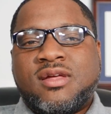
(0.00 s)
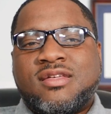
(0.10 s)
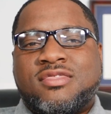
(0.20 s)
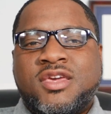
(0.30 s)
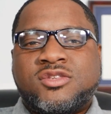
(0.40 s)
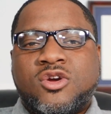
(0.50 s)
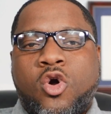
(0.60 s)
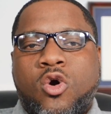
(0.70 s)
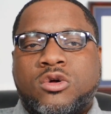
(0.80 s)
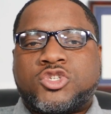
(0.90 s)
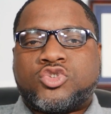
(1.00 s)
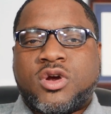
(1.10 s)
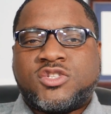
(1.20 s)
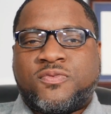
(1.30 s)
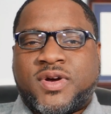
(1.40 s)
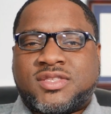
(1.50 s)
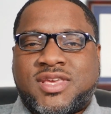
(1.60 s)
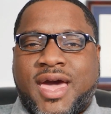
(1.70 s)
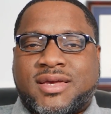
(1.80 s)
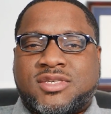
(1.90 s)
These are called trust fund
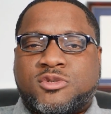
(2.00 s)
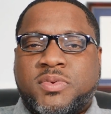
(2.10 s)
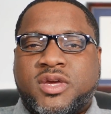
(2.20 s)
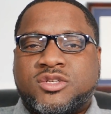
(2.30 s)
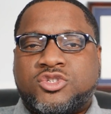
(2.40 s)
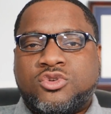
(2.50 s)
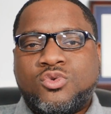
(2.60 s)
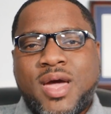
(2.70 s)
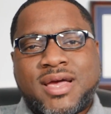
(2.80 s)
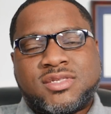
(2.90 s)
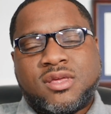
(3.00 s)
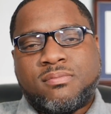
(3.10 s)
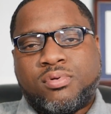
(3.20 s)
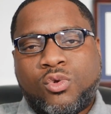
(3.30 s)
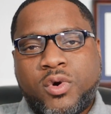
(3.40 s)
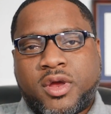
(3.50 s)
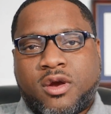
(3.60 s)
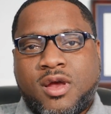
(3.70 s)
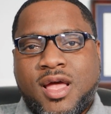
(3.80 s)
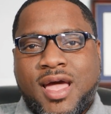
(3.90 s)
taxes because you as the
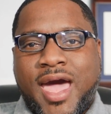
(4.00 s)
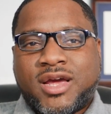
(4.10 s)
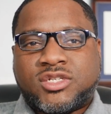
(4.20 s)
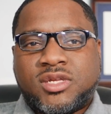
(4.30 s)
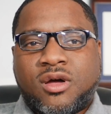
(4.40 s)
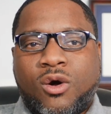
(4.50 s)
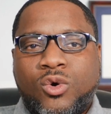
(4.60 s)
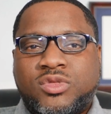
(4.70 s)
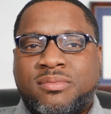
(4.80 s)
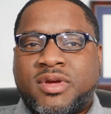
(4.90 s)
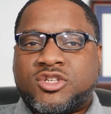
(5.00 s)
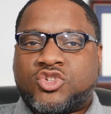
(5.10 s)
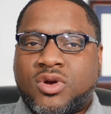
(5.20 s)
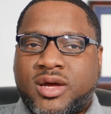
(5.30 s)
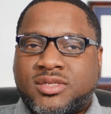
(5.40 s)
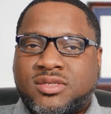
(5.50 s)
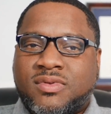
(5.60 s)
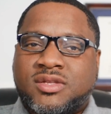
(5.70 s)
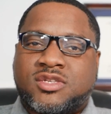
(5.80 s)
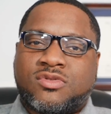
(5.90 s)
employer actually hold them in trust
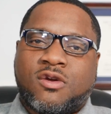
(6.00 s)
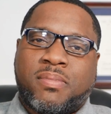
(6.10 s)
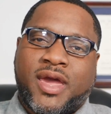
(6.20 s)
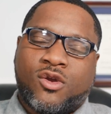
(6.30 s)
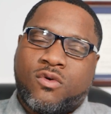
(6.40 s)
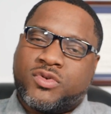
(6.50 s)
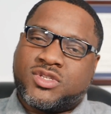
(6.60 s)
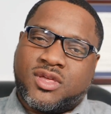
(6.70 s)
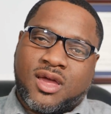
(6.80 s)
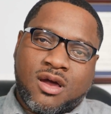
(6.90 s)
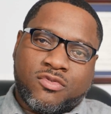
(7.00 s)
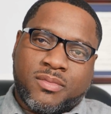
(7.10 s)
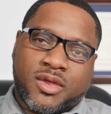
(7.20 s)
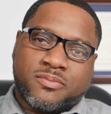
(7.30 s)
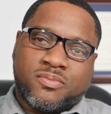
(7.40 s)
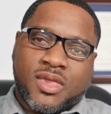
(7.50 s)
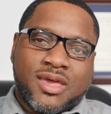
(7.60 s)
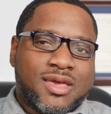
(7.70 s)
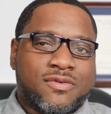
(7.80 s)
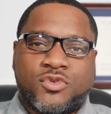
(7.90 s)
until they're paid over to the government.
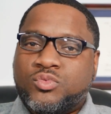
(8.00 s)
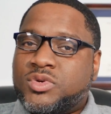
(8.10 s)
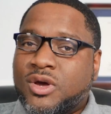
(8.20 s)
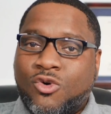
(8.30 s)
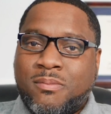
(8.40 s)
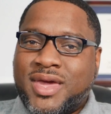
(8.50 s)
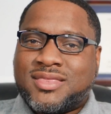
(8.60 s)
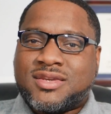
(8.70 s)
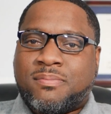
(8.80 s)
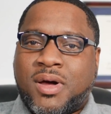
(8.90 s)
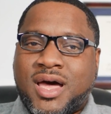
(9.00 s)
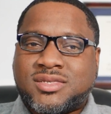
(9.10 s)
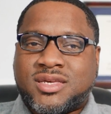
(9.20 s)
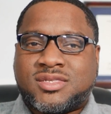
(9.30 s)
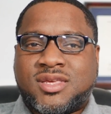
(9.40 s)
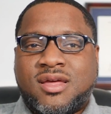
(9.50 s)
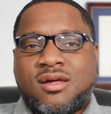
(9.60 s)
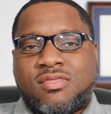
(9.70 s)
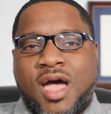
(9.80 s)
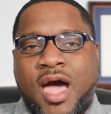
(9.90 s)
If you don't make the deposits,
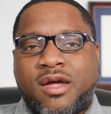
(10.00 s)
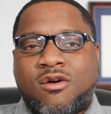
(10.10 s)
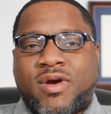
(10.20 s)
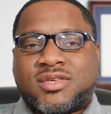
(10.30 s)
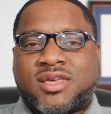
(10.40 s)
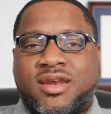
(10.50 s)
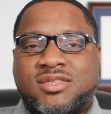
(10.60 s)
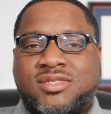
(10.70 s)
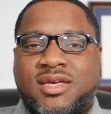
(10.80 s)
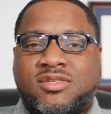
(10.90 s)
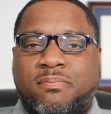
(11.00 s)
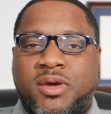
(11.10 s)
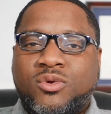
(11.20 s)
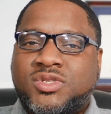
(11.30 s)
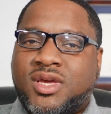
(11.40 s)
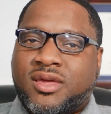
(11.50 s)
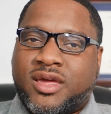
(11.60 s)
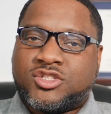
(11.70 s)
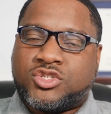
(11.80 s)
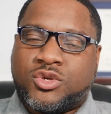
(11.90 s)
the IRS can assess a penalty
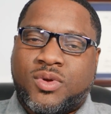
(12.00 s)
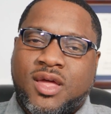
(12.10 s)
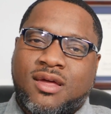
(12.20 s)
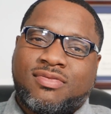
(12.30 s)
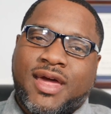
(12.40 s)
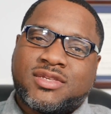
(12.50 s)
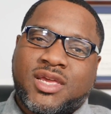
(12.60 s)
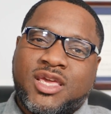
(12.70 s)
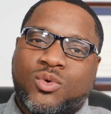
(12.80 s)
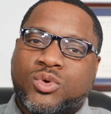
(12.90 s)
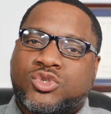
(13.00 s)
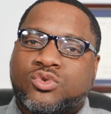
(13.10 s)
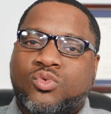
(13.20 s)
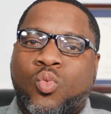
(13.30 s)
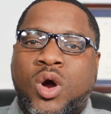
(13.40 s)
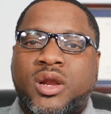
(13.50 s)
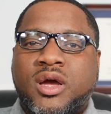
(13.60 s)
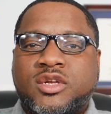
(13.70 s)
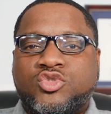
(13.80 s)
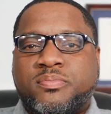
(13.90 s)
against you that is equal to
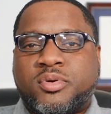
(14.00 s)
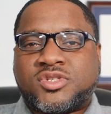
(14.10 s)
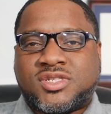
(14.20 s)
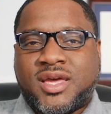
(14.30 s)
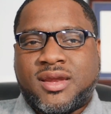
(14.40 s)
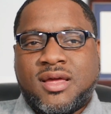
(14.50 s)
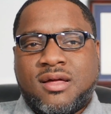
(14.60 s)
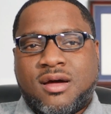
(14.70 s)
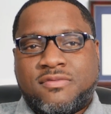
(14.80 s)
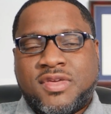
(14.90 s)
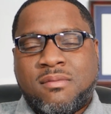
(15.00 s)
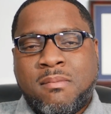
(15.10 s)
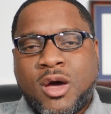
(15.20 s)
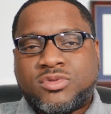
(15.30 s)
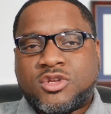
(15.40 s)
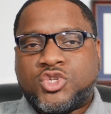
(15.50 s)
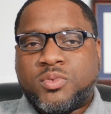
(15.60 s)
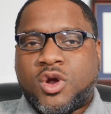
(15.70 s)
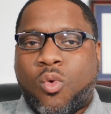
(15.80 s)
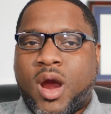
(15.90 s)
100% of the amount that you
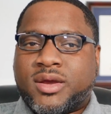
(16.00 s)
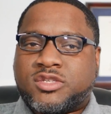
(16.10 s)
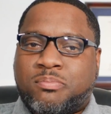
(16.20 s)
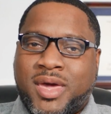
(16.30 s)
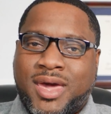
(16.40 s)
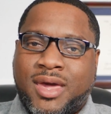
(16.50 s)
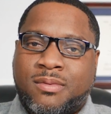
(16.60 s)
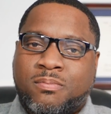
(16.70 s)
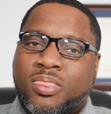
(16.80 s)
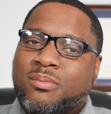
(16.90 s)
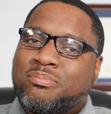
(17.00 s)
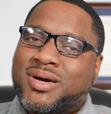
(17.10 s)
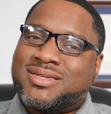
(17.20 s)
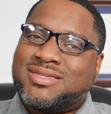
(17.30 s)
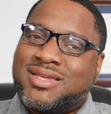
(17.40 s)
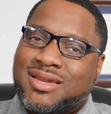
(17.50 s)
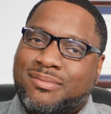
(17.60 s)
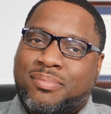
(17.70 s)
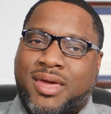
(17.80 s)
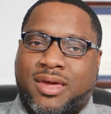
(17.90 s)
required to pay but
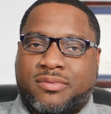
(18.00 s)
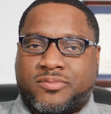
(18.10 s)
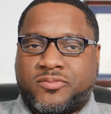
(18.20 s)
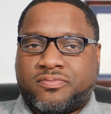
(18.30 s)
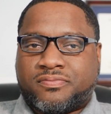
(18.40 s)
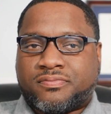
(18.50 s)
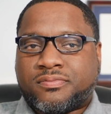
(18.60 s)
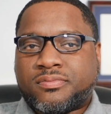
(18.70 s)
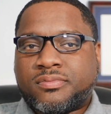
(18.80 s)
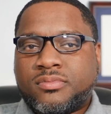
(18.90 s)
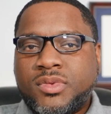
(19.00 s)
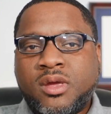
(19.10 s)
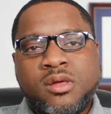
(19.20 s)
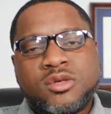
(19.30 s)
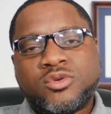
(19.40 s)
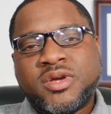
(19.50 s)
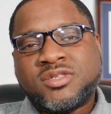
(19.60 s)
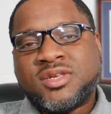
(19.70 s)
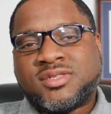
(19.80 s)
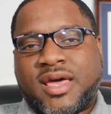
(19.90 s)
didn't pay. So
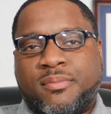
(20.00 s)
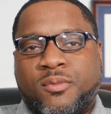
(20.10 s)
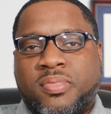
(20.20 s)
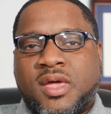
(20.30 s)
here's an example.